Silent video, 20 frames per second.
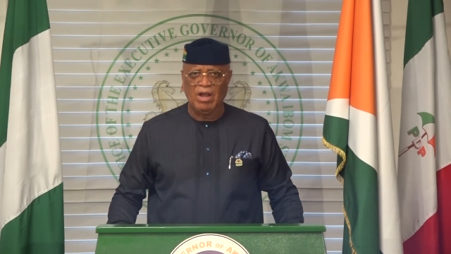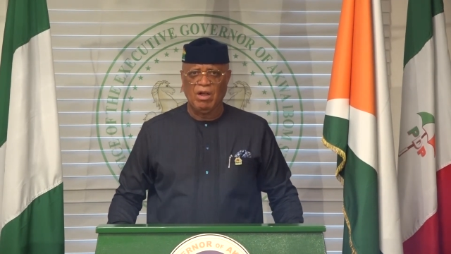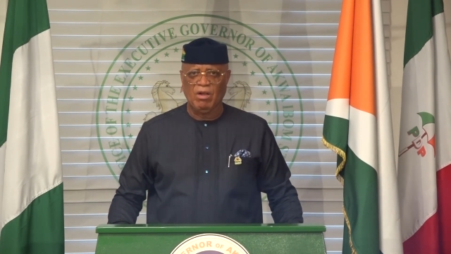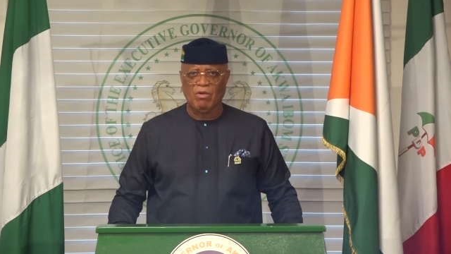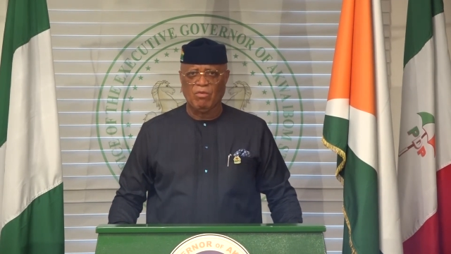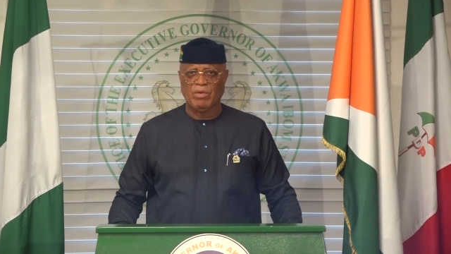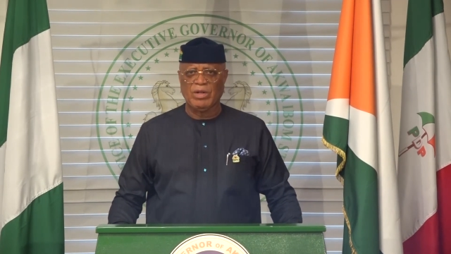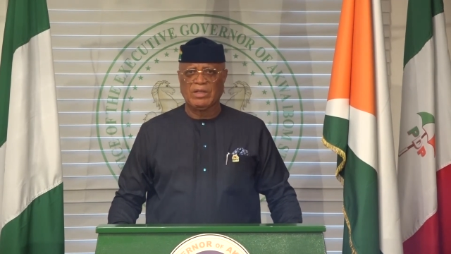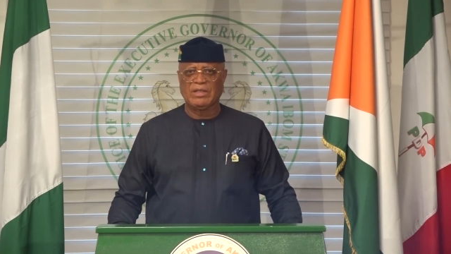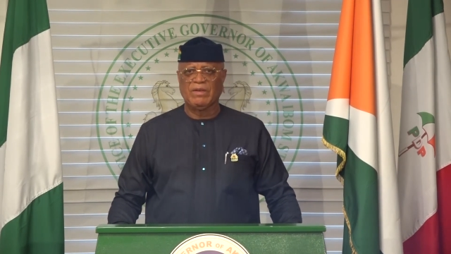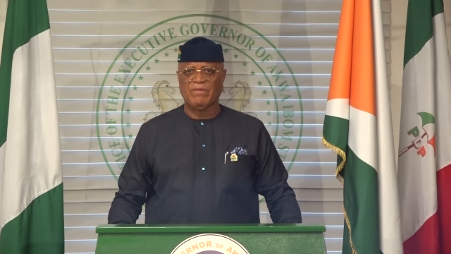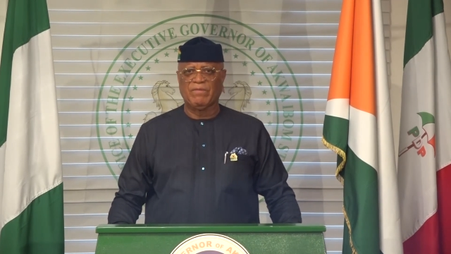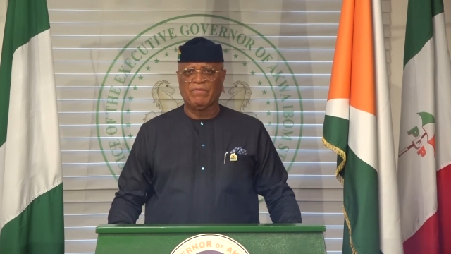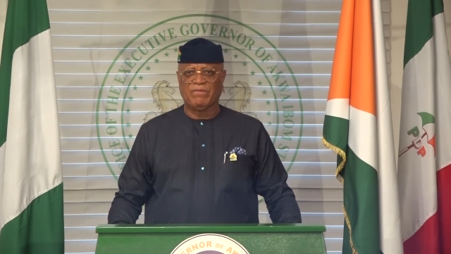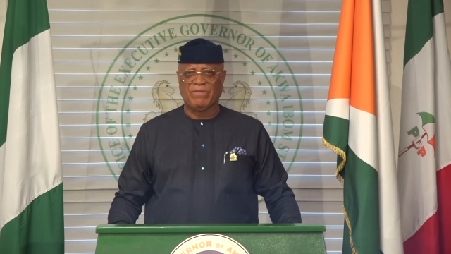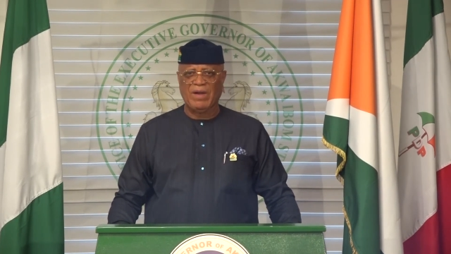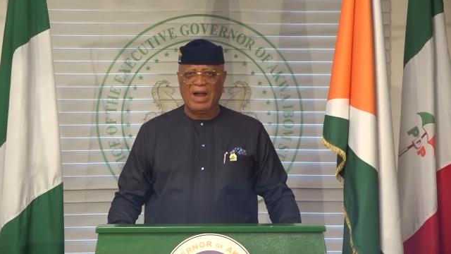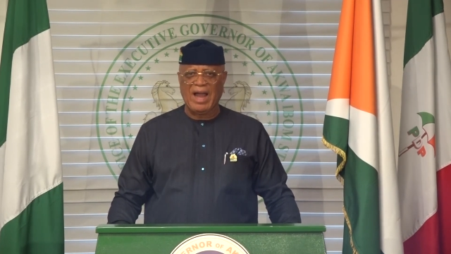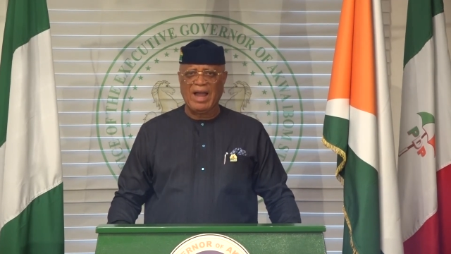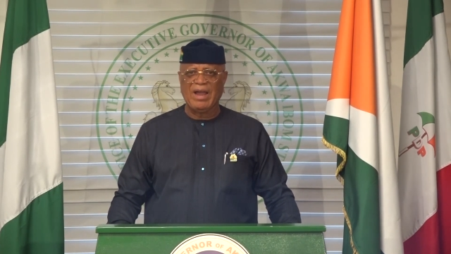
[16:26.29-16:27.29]
with a
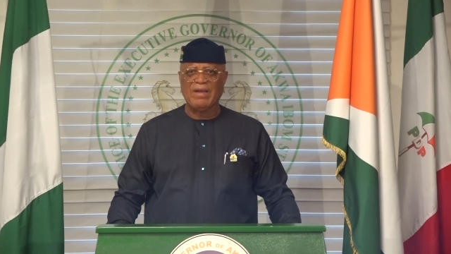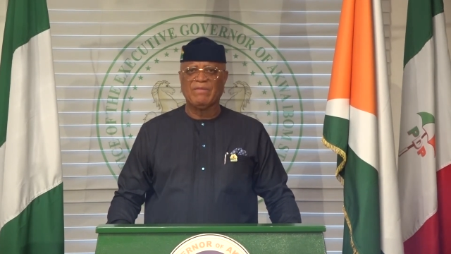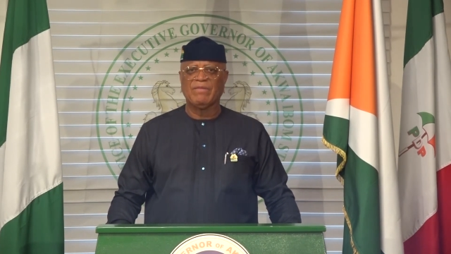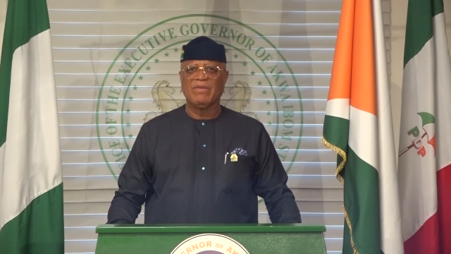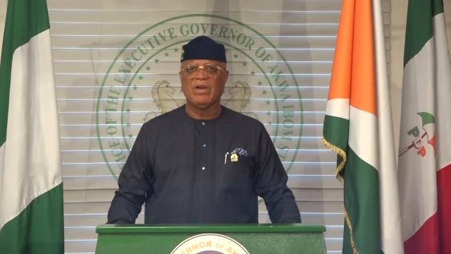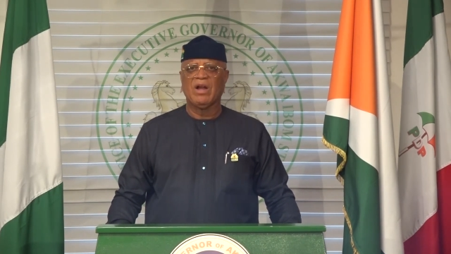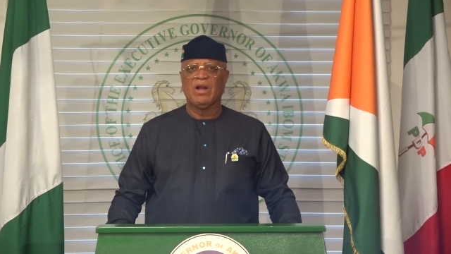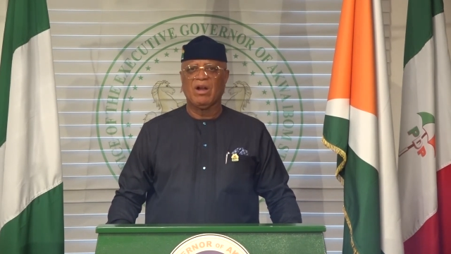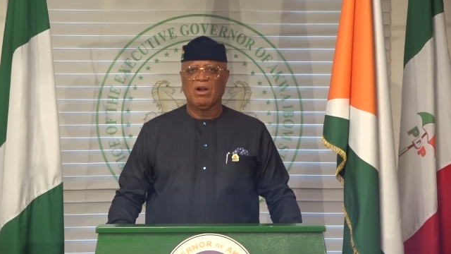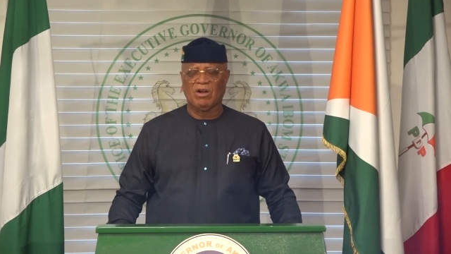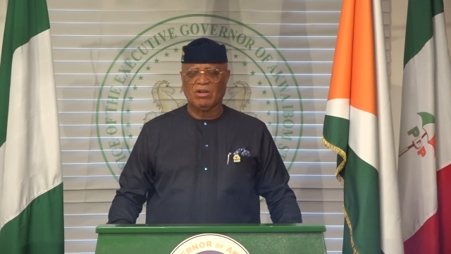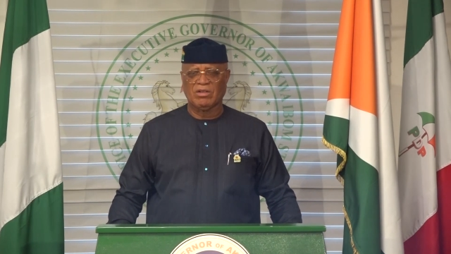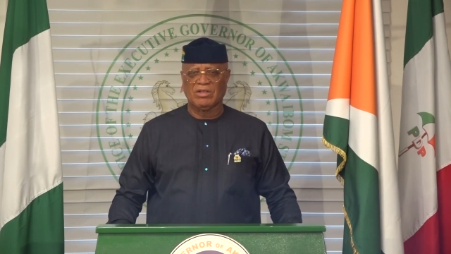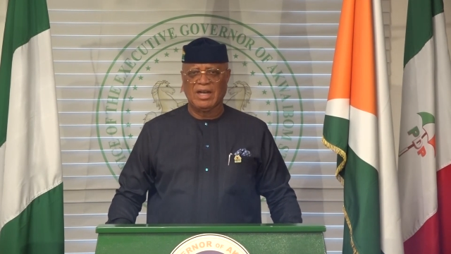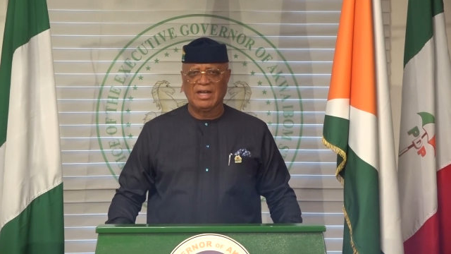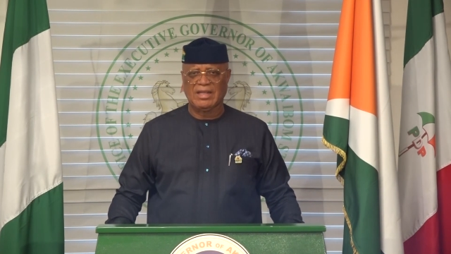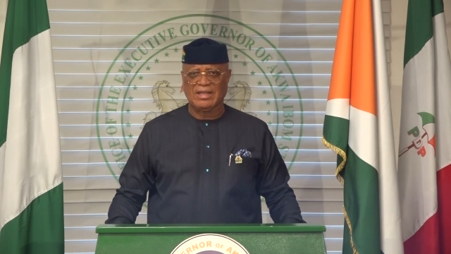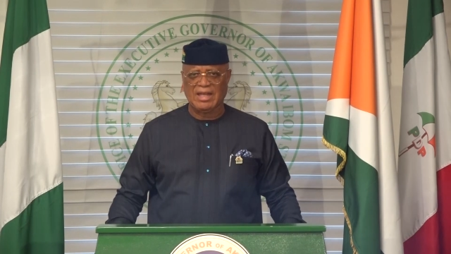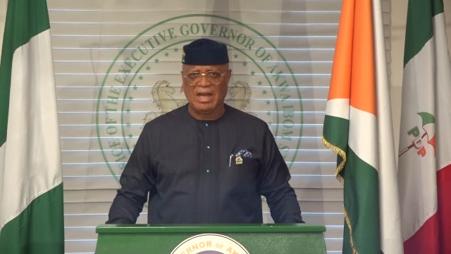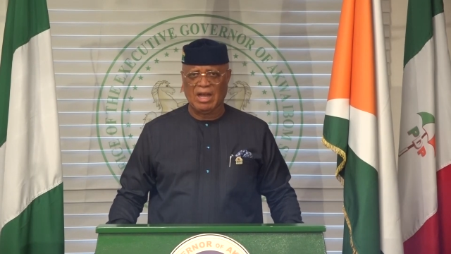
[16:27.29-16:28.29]

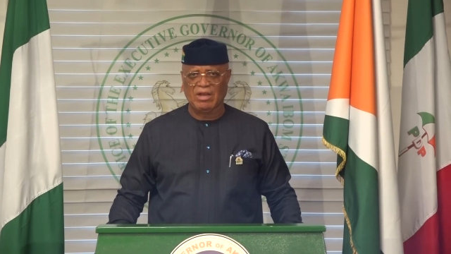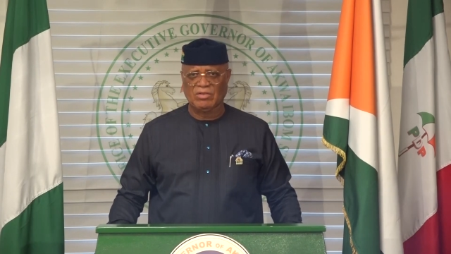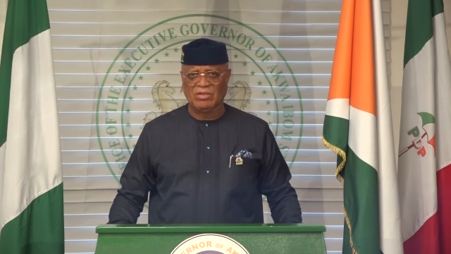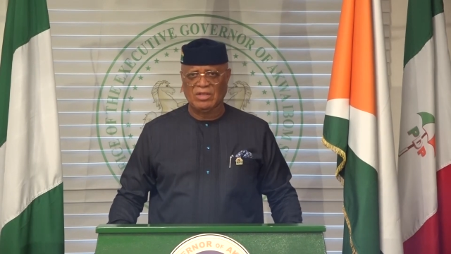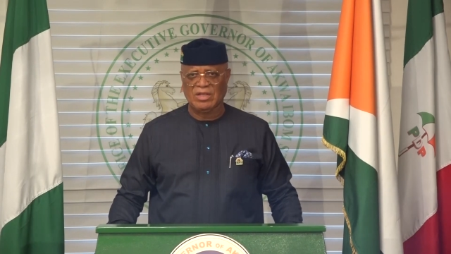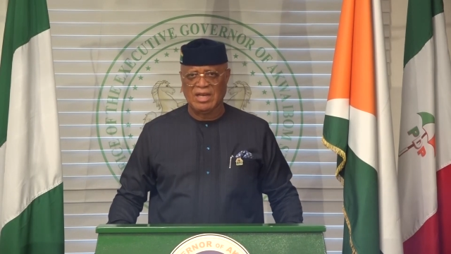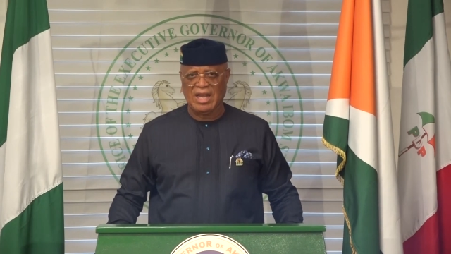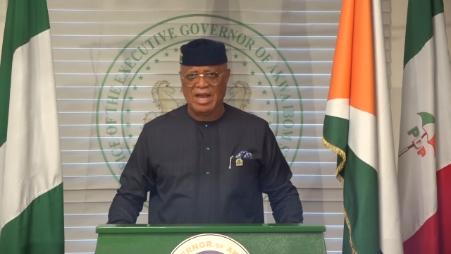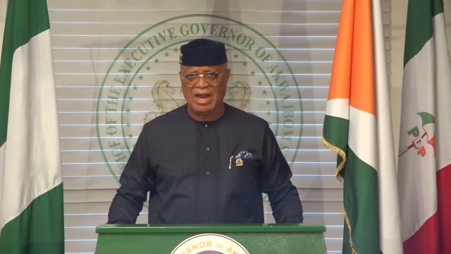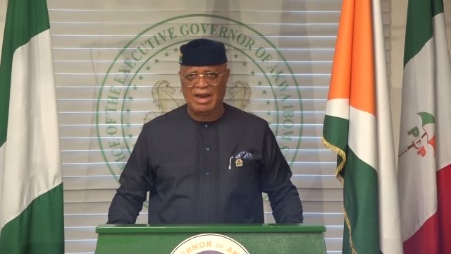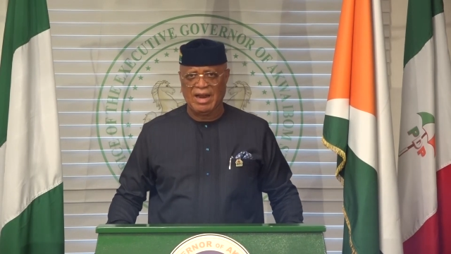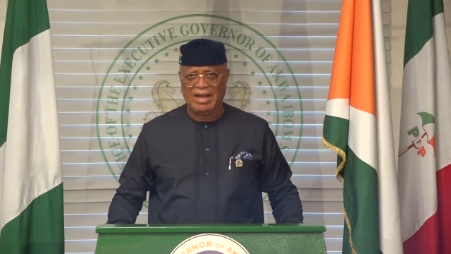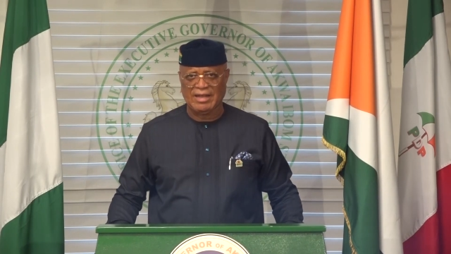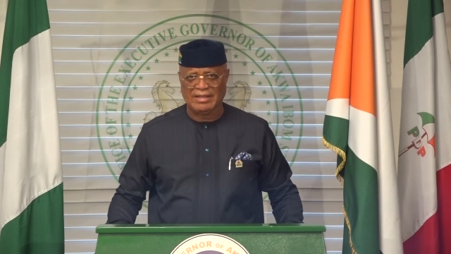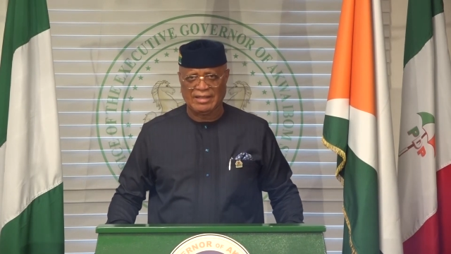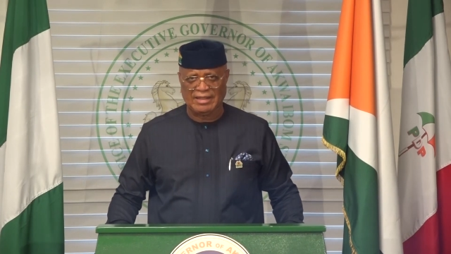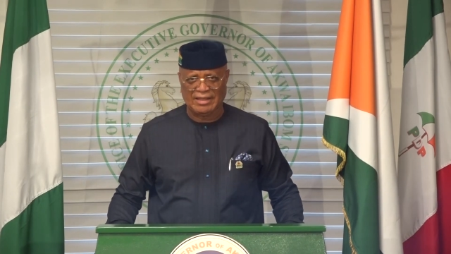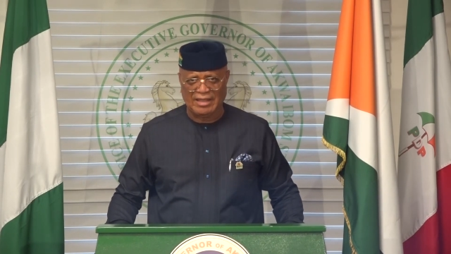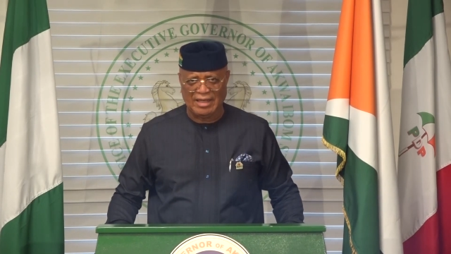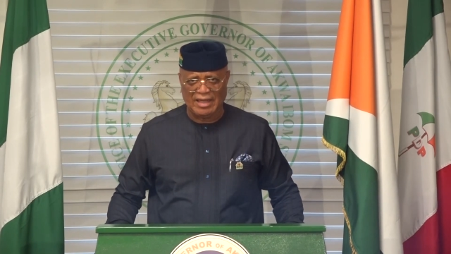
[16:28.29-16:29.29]
500,000 naira
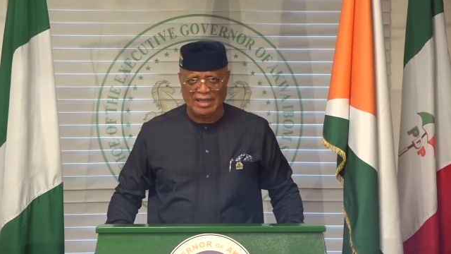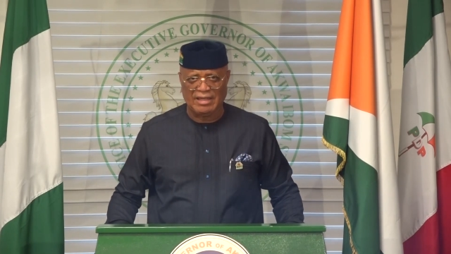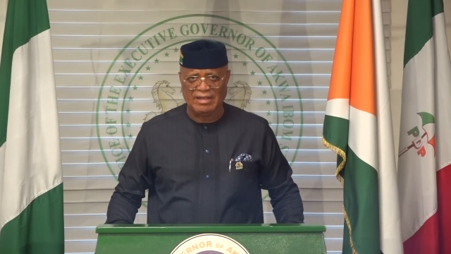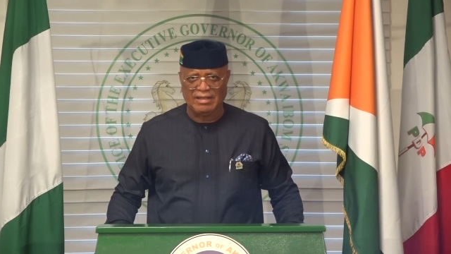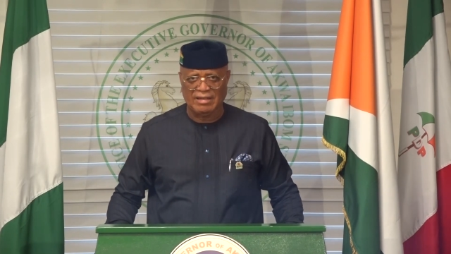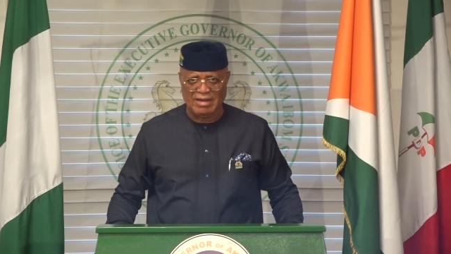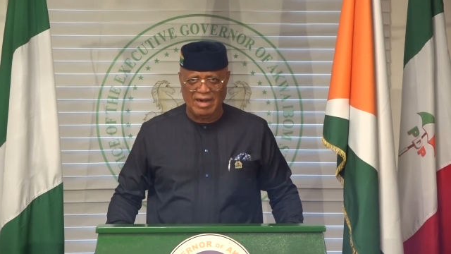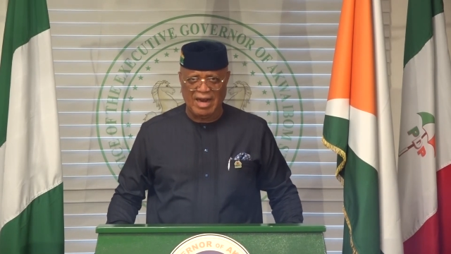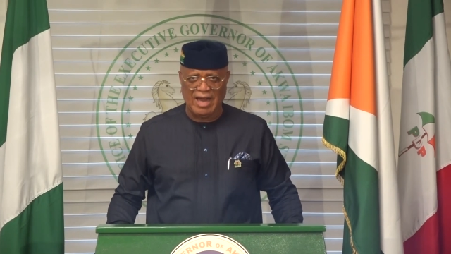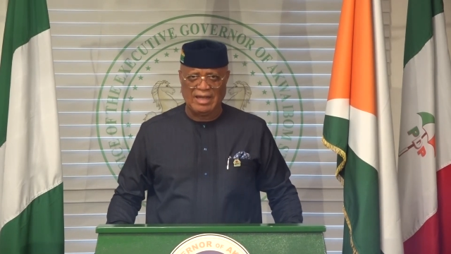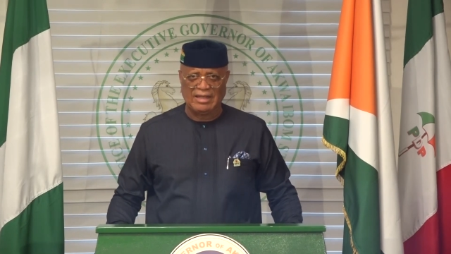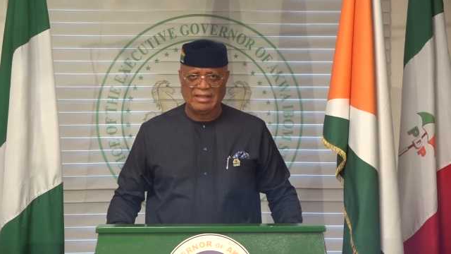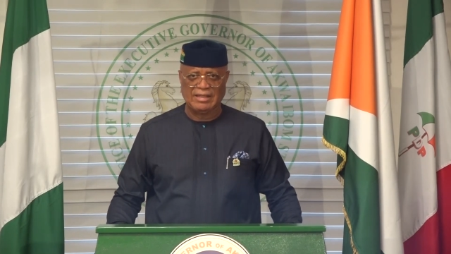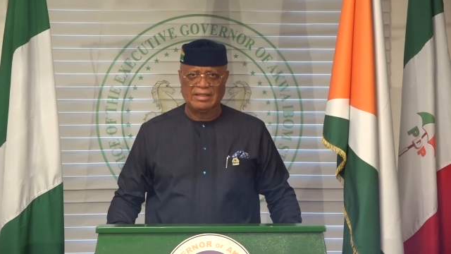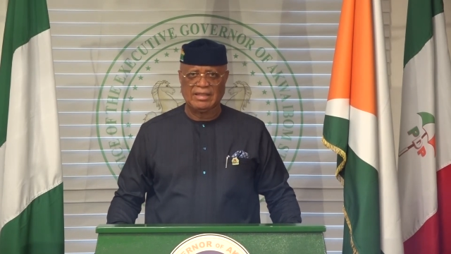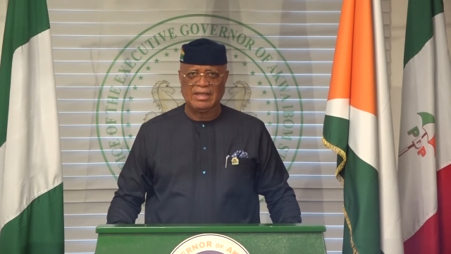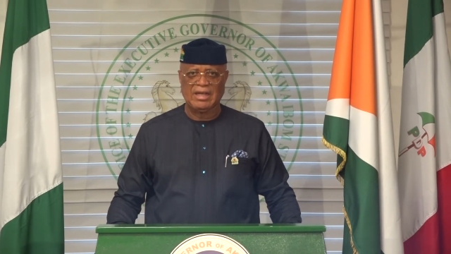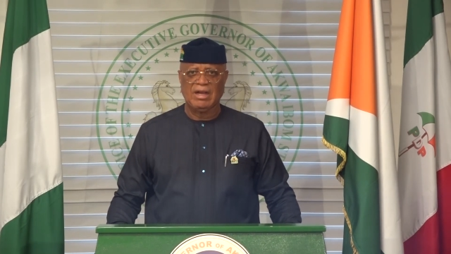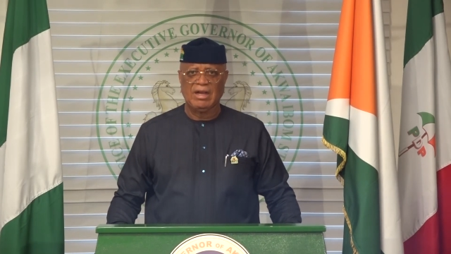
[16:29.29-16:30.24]
seed grant,